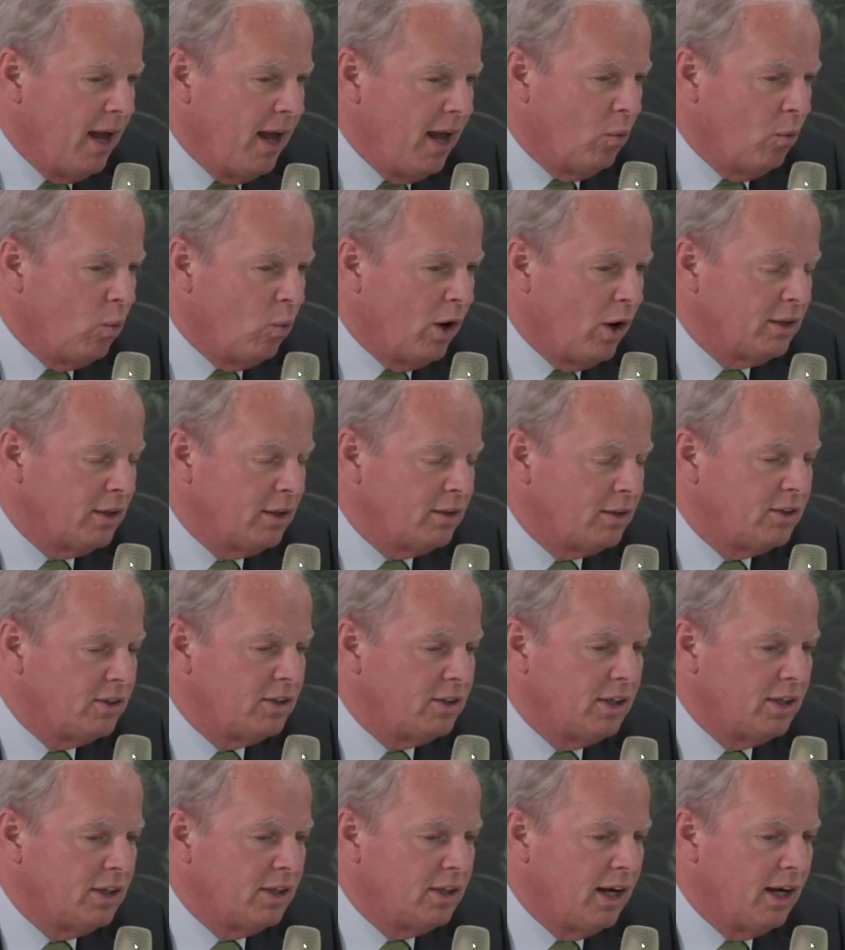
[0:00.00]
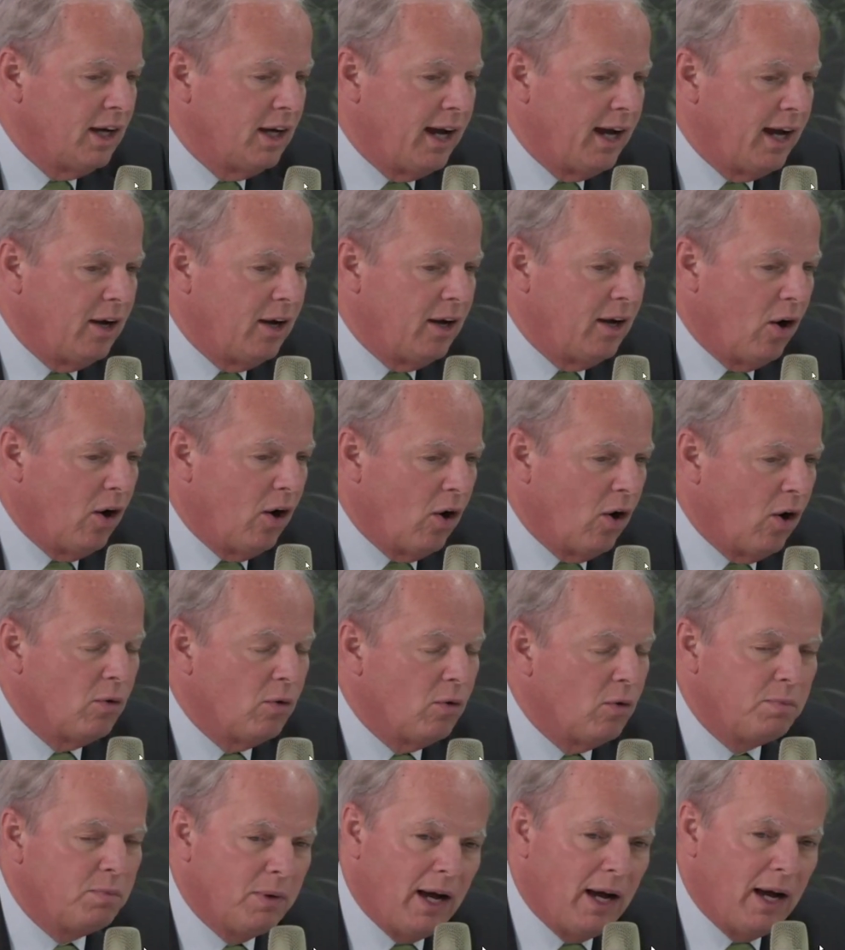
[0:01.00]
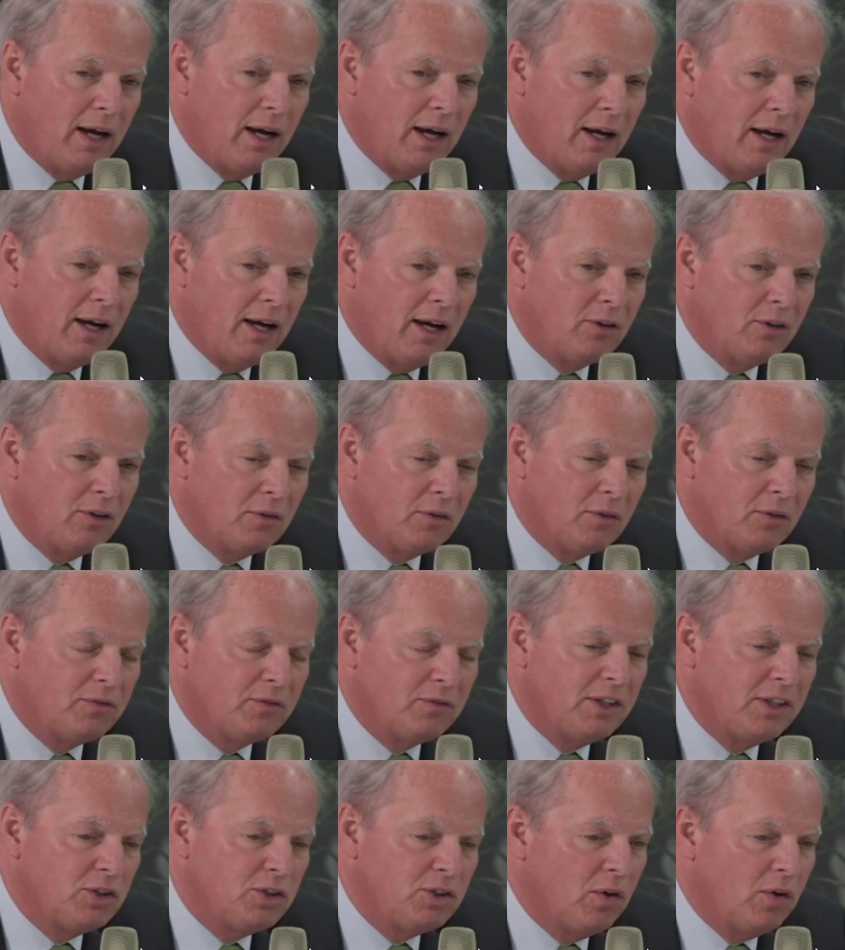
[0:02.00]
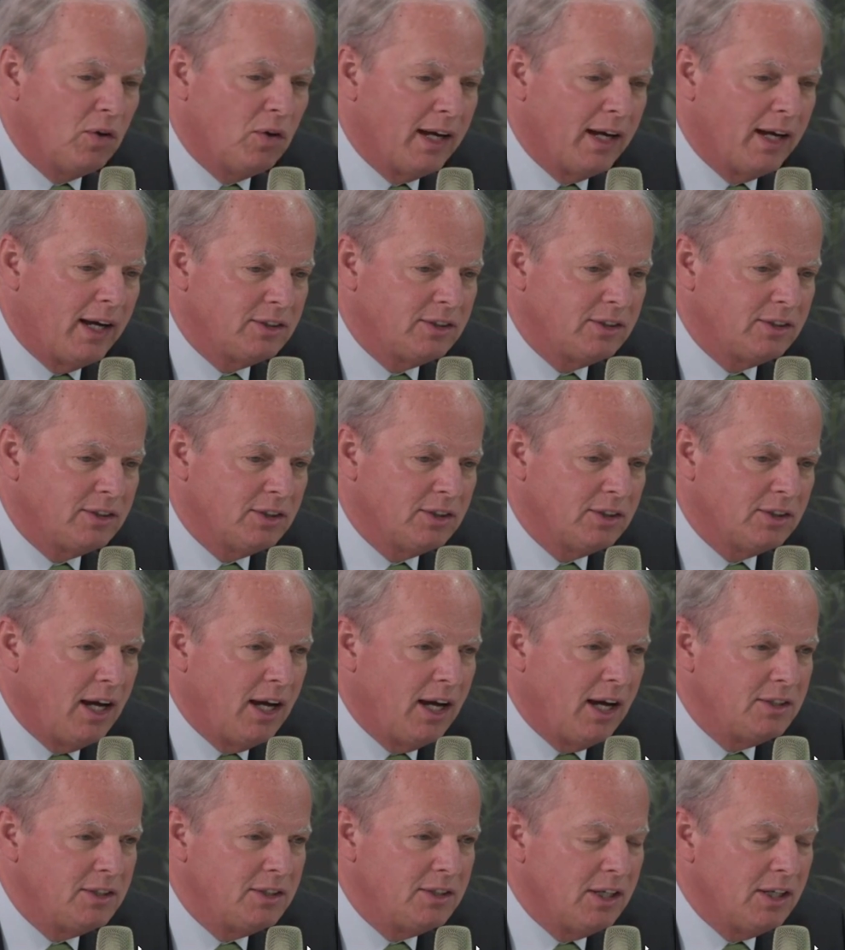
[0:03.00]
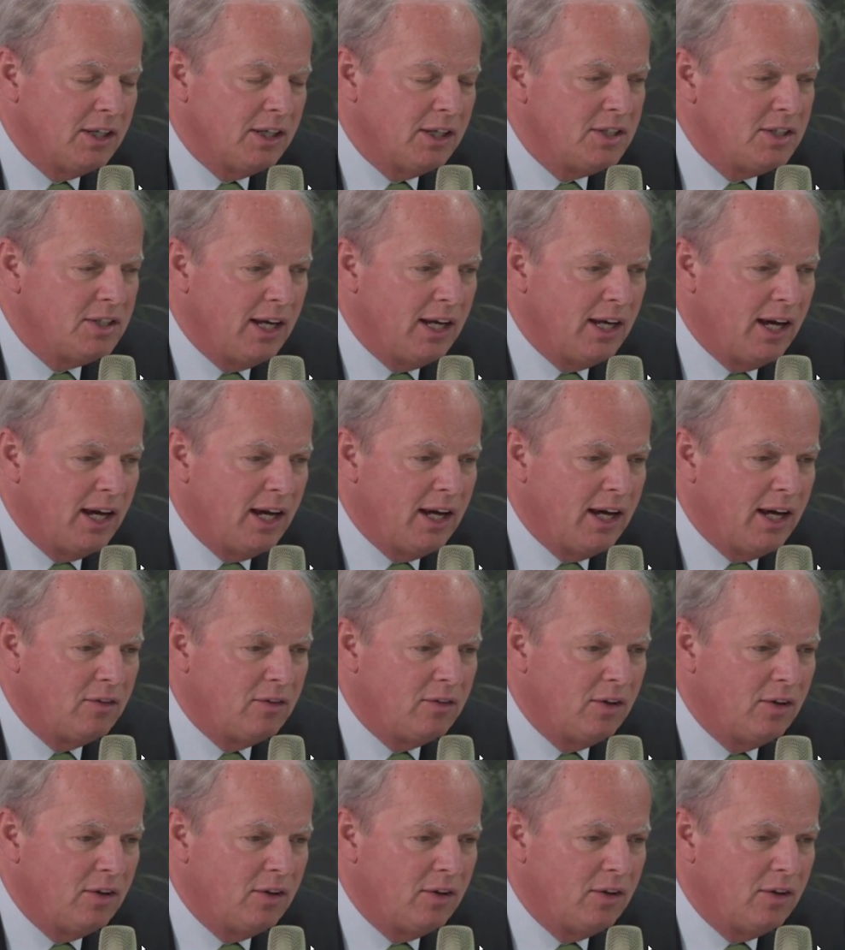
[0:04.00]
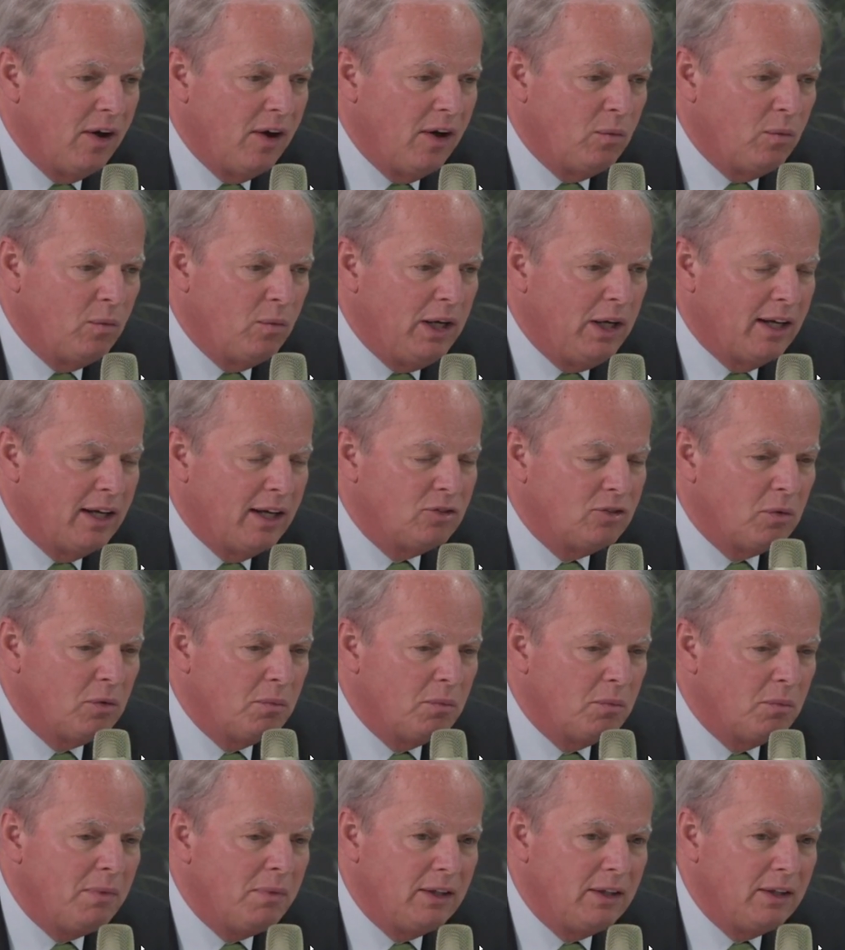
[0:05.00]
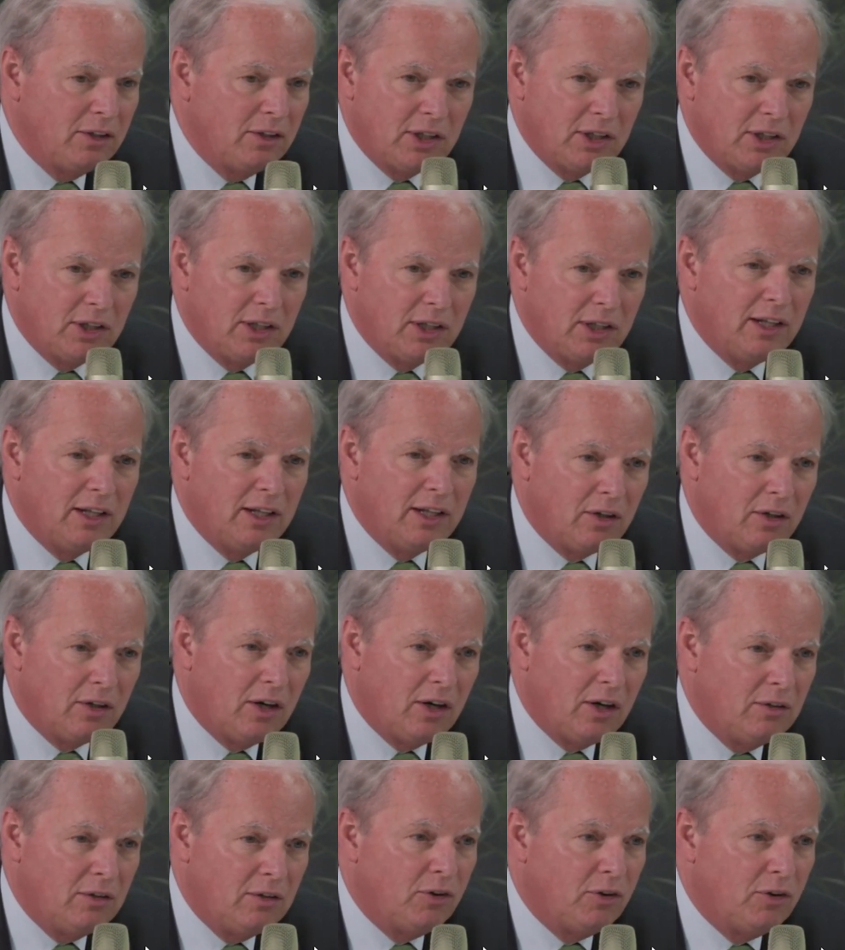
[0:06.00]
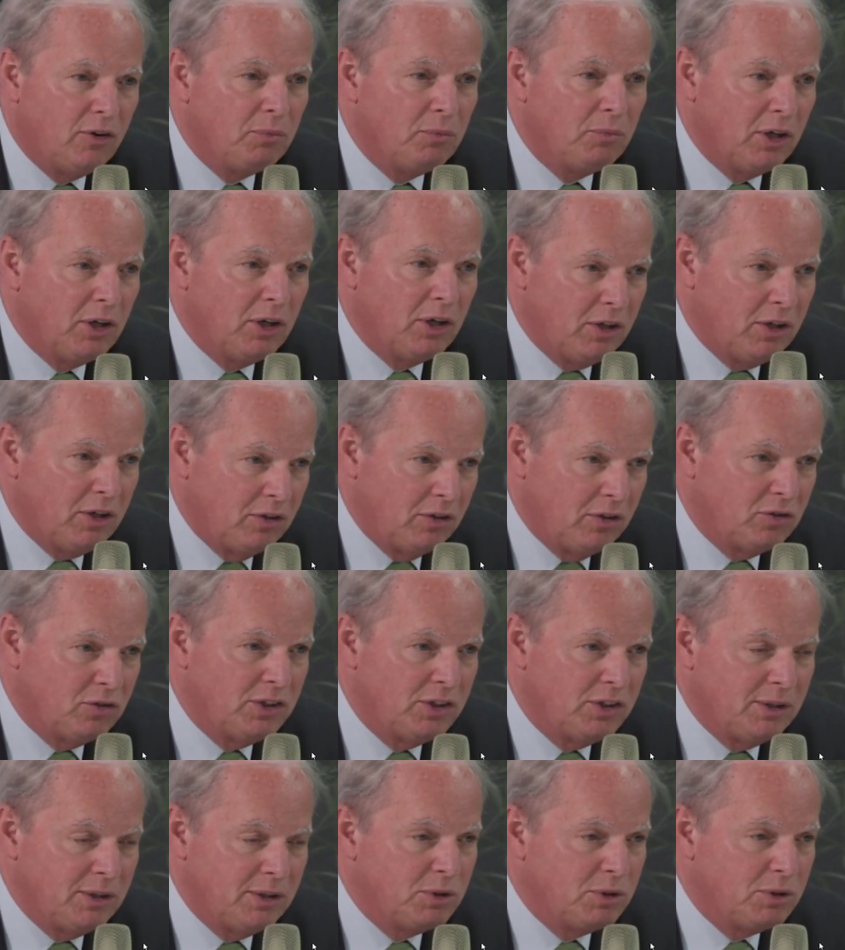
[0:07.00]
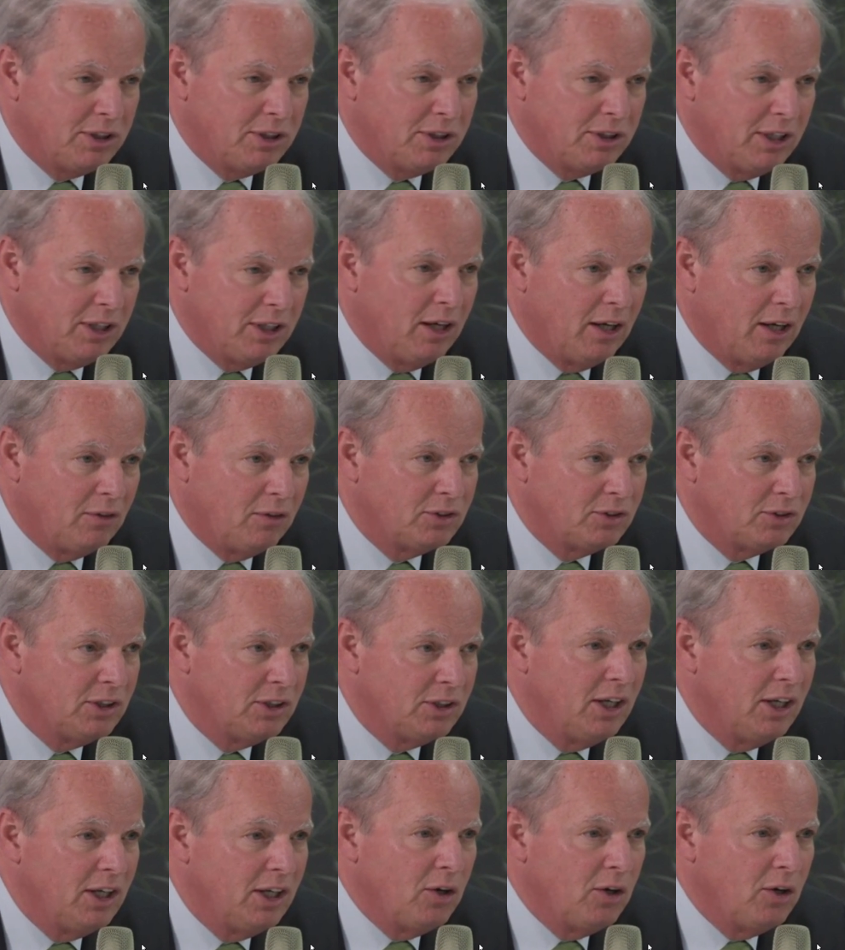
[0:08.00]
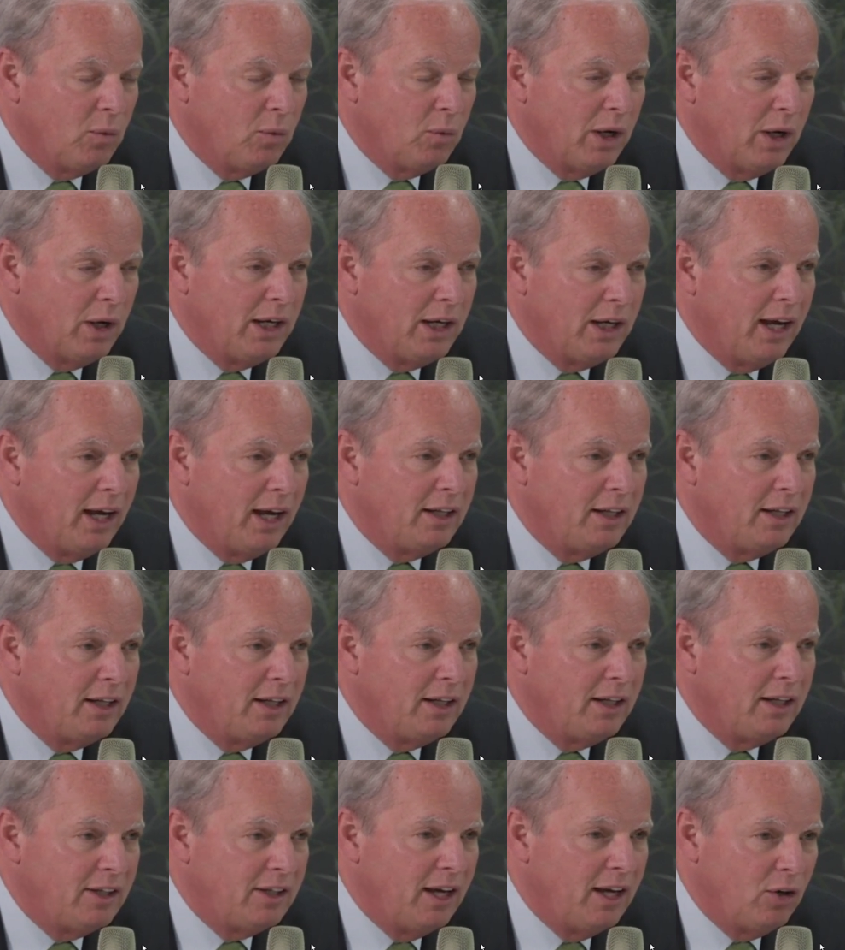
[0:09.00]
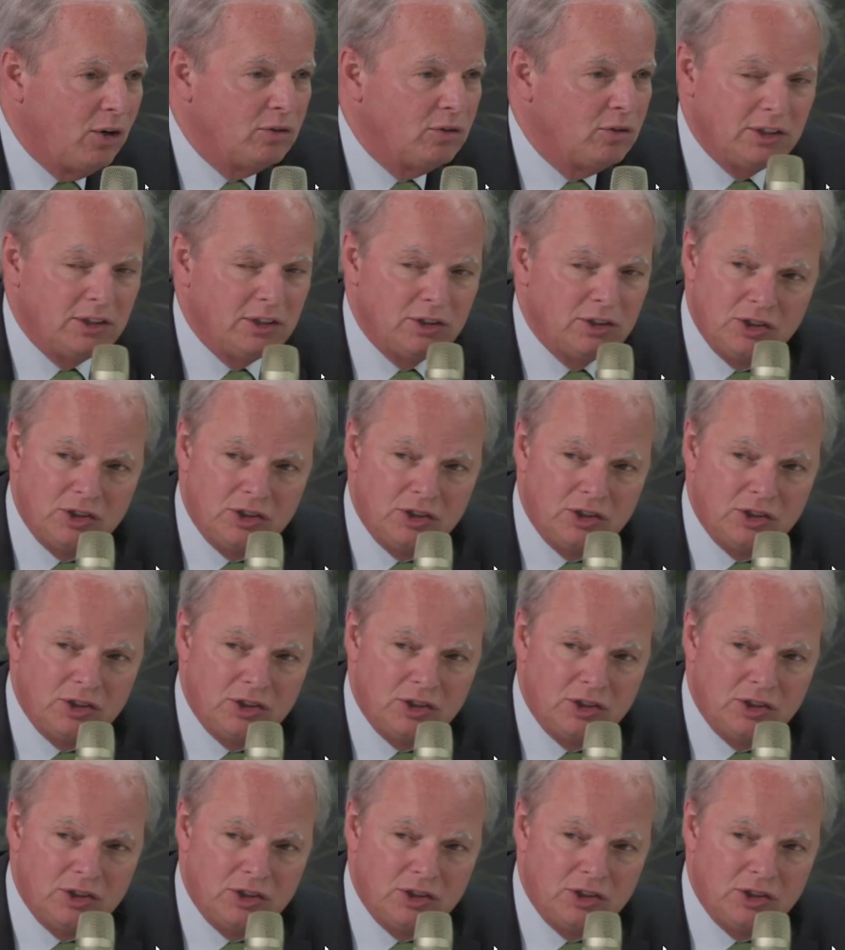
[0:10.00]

What I hope out of this whole exercise is that we can tremendously learn from the countries themselves when they take on these